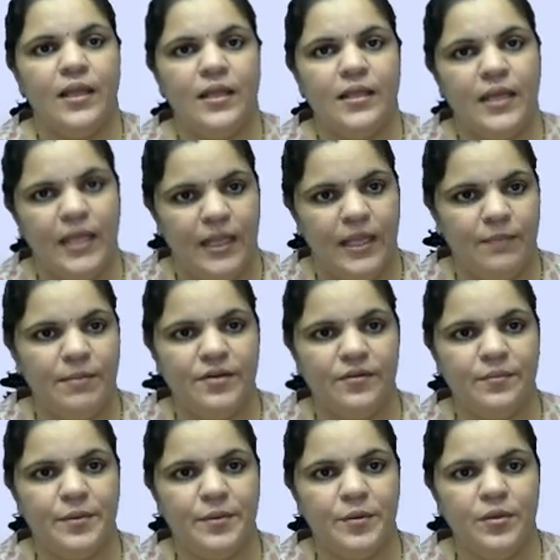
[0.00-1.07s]
name
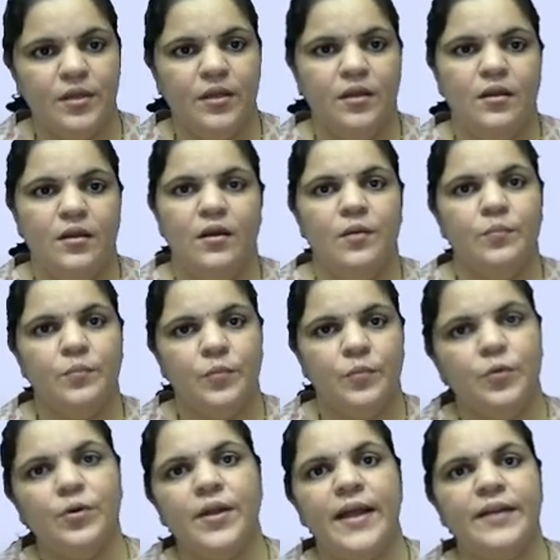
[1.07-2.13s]
attribute,
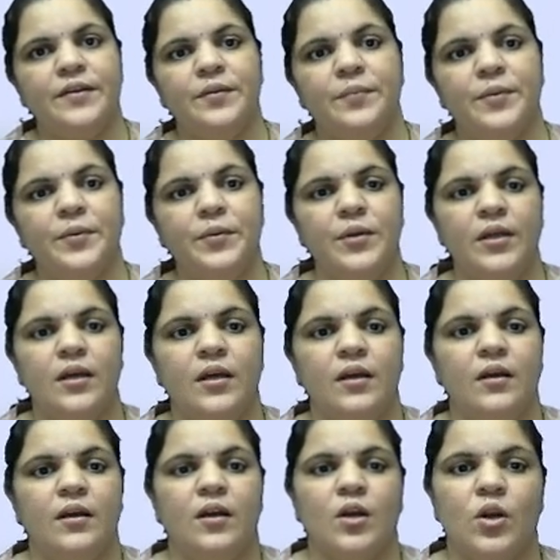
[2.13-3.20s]
mode attribute,
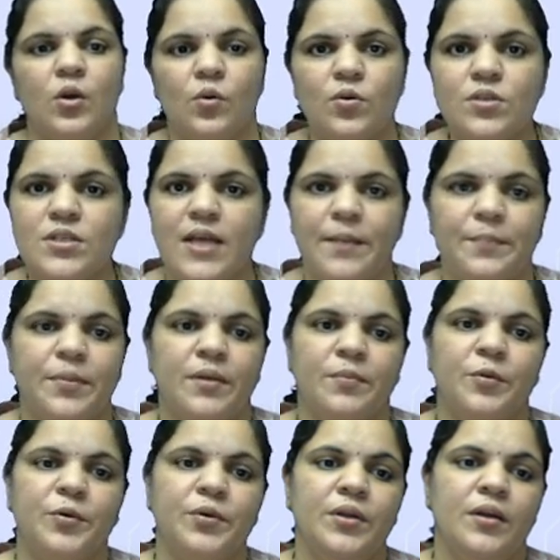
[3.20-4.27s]
closed
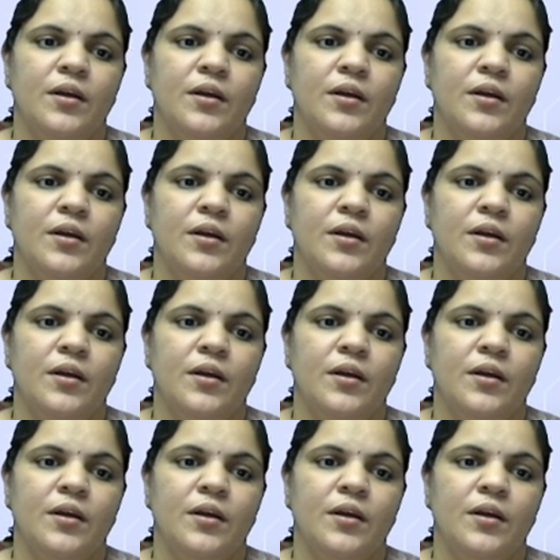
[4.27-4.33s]
attribute,